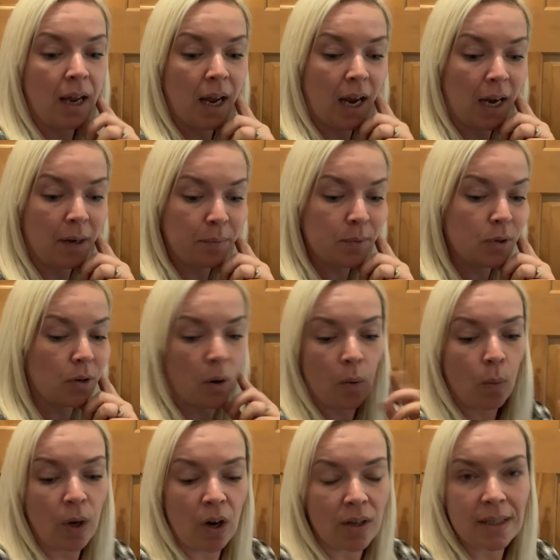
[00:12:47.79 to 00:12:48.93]
Um, so
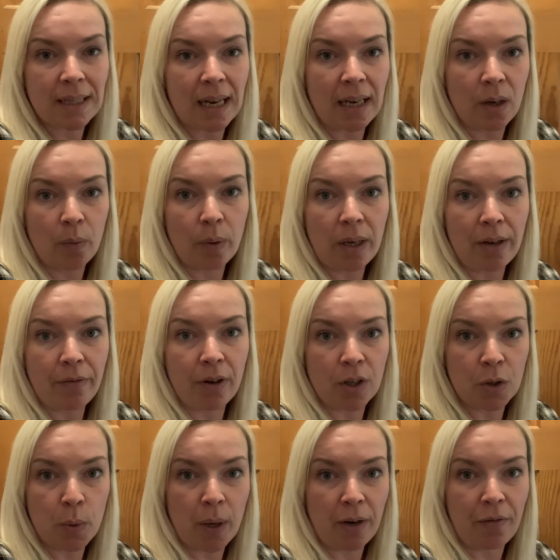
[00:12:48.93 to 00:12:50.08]
we're not saying that we're living on
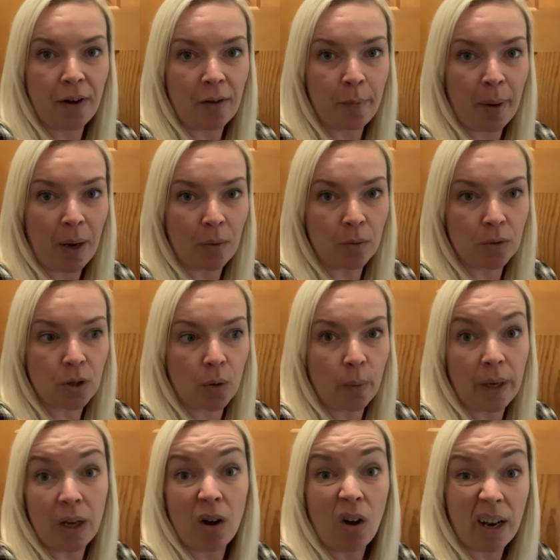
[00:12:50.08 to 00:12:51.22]
£25 a
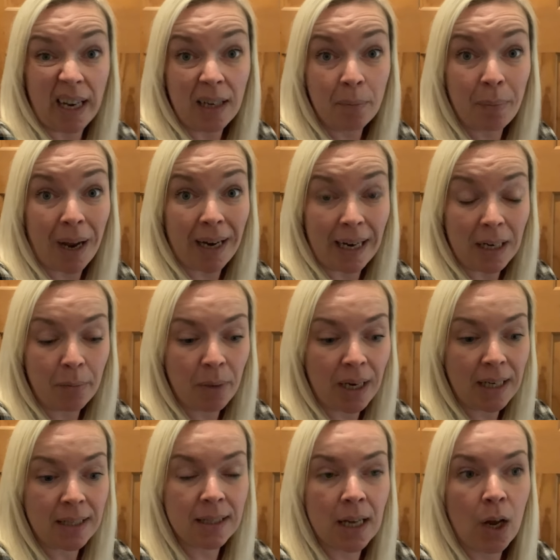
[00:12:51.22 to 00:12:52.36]
week all in by any
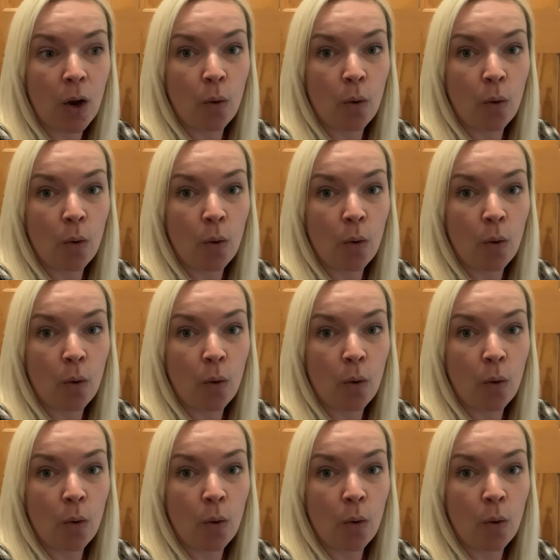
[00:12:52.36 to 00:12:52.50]
means.